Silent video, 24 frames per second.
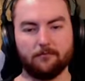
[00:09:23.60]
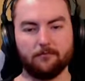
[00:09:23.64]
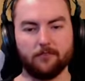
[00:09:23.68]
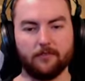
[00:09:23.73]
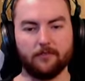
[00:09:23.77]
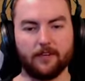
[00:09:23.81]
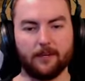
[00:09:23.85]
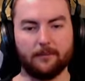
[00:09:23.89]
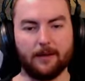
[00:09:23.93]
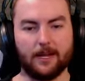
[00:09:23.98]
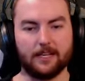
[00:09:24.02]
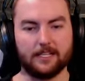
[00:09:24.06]

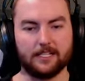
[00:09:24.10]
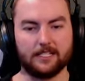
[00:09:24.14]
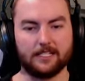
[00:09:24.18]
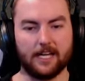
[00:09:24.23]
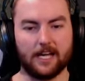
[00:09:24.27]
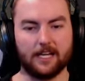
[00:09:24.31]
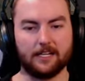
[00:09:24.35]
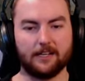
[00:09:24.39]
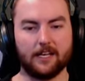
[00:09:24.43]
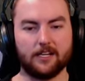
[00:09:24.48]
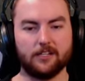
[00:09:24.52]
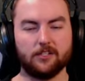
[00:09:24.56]
moving about your
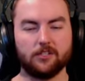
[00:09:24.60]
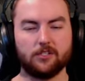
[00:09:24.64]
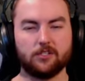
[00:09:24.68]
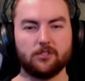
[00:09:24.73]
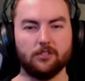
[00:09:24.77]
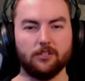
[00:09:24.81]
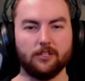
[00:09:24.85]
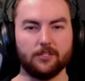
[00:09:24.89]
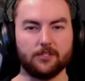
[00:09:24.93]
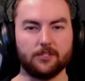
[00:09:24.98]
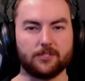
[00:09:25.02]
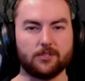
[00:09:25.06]
day, and you just
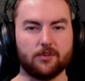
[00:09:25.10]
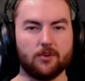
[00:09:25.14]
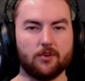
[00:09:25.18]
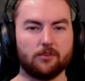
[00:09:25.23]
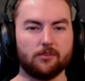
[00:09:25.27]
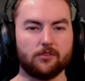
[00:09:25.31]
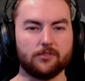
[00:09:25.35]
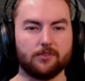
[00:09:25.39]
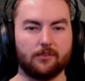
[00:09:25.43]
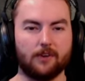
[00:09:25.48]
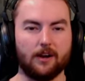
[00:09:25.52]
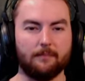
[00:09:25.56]
do little
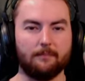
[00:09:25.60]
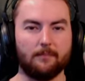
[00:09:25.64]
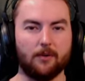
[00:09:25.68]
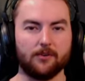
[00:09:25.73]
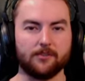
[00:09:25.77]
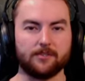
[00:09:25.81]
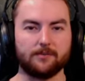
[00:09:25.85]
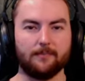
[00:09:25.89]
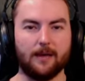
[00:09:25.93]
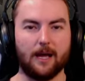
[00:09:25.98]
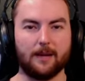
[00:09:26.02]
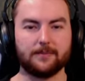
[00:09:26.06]
circles around
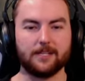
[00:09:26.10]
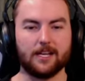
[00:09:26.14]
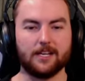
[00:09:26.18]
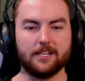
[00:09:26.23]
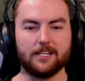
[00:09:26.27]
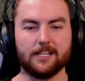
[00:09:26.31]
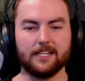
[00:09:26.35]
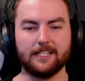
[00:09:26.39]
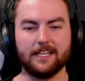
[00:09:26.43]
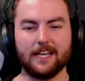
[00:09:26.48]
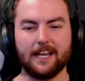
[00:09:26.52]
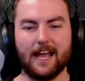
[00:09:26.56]
most maps, and you
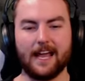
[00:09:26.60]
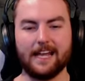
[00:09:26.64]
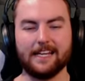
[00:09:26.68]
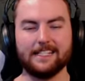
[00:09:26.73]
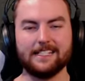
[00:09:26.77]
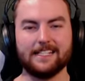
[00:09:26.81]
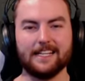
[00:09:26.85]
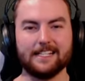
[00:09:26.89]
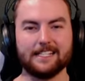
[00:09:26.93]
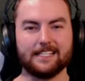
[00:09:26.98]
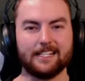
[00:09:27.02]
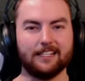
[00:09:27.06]
can get a
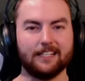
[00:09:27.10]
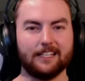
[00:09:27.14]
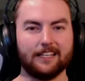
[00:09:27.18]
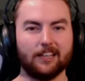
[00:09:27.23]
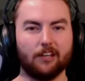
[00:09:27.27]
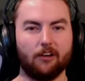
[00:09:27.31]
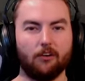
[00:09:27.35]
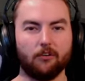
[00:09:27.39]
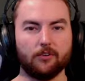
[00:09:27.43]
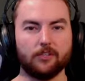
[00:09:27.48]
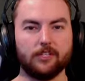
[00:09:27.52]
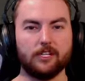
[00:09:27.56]
decently
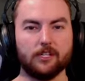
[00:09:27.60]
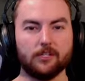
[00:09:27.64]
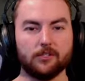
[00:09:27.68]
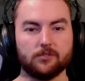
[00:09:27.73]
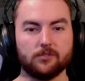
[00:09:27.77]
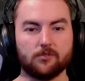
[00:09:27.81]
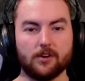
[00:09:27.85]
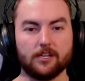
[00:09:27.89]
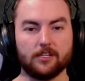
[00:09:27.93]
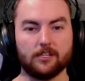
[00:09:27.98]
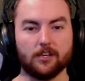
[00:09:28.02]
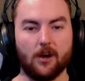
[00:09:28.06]
long kill
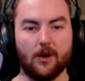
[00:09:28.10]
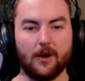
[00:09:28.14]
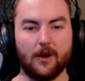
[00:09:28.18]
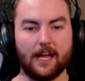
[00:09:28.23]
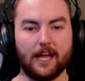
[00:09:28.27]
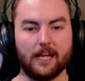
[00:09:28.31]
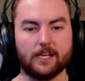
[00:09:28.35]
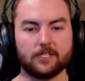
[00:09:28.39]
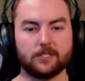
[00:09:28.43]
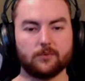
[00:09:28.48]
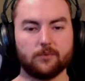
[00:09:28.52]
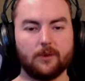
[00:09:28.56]
streak going
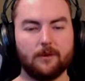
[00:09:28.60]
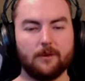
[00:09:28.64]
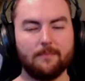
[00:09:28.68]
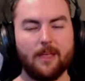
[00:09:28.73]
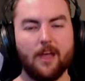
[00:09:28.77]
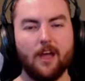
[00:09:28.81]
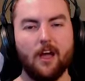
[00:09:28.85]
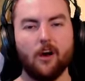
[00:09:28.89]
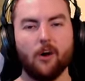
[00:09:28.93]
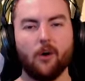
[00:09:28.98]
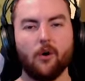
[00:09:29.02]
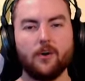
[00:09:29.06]
as well.
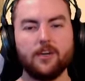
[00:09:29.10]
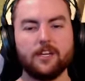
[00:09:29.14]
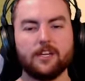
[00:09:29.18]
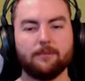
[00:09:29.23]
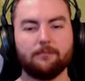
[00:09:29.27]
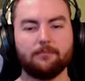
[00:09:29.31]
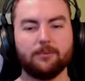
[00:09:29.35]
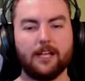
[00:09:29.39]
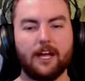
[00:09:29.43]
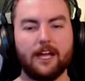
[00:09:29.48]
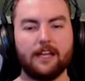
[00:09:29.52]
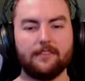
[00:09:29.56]
Or you
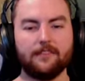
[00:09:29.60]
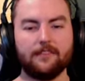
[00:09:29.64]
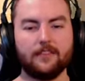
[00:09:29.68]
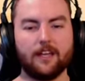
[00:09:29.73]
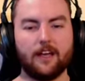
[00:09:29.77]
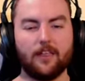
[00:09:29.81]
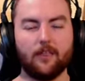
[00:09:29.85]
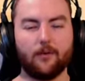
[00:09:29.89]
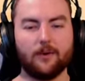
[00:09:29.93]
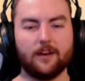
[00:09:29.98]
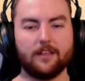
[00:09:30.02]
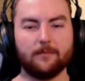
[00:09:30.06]
can play in the
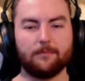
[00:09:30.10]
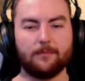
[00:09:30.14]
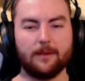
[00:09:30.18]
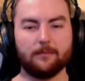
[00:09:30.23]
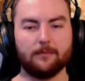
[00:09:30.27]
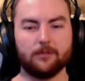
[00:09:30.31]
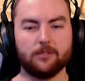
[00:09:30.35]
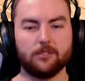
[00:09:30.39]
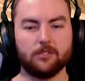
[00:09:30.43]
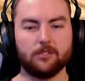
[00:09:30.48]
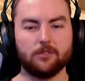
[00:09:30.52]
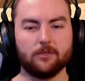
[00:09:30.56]
other way that
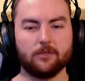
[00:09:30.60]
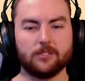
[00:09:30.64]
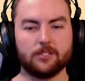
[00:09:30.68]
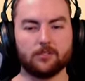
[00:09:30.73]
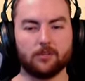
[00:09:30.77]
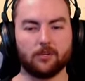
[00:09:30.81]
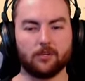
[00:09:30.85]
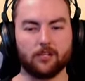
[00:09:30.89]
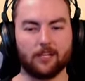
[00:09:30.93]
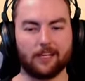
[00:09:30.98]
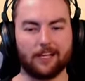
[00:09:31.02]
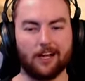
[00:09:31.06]
people do and
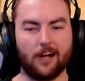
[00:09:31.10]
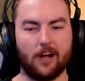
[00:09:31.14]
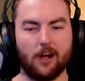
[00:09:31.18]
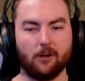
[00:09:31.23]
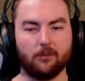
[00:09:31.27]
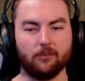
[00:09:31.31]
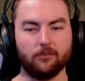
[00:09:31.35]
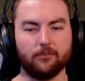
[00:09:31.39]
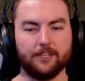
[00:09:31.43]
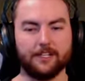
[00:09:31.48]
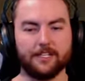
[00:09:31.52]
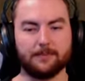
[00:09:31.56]
sort of like
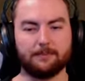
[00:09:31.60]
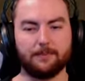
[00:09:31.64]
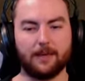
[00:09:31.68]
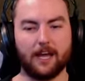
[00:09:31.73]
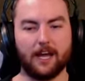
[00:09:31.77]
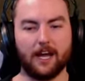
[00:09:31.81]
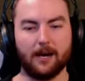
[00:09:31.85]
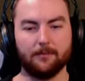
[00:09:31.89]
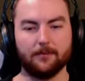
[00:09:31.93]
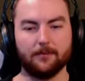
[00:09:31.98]
hold these power